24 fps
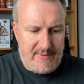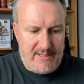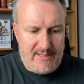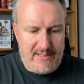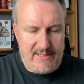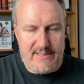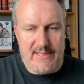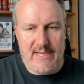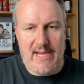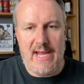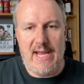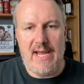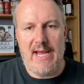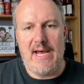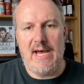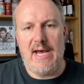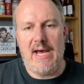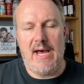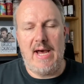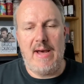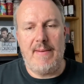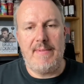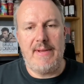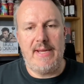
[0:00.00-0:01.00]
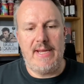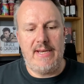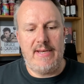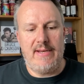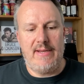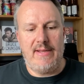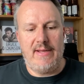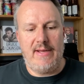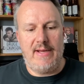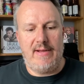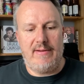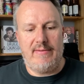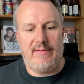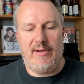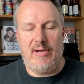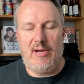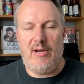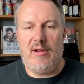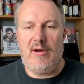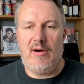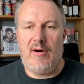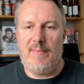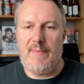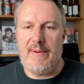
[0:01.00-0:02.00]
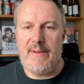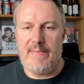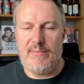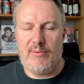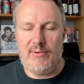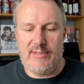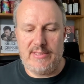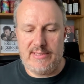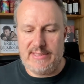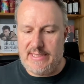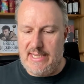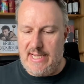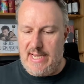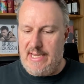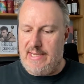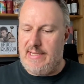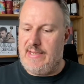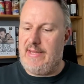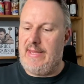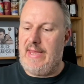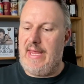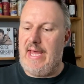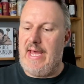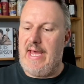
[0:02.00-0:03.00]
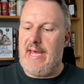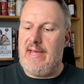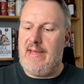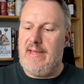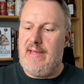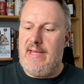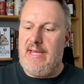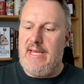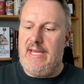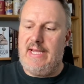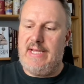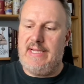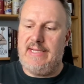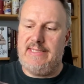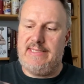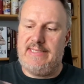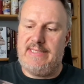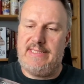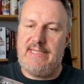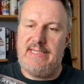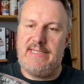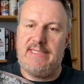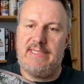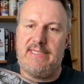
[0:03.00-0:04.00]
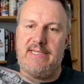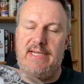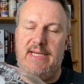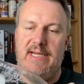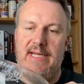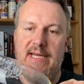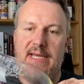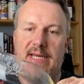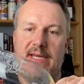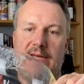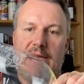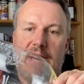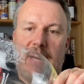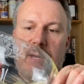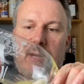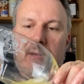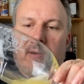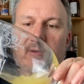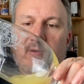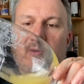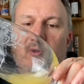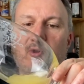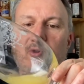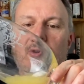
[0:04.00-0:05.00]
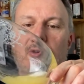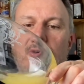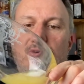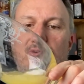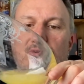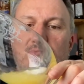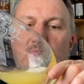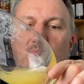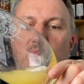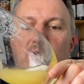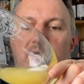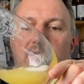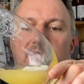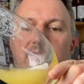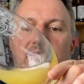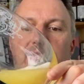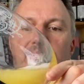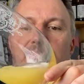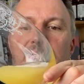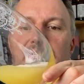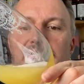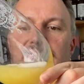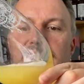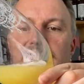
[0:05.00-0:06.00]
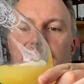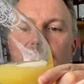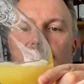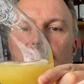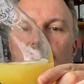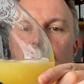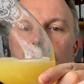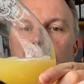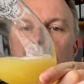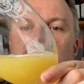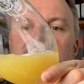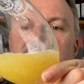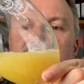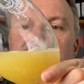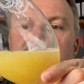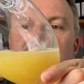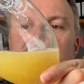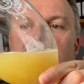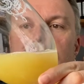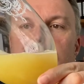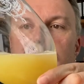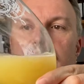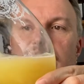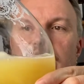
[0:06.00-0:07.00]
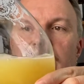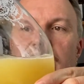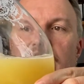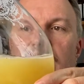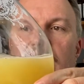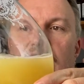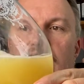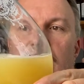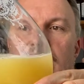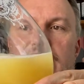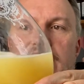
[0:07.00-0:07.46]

Deya, I mean, a lot of people are saying that they're consistently good, one of the best breweries there are.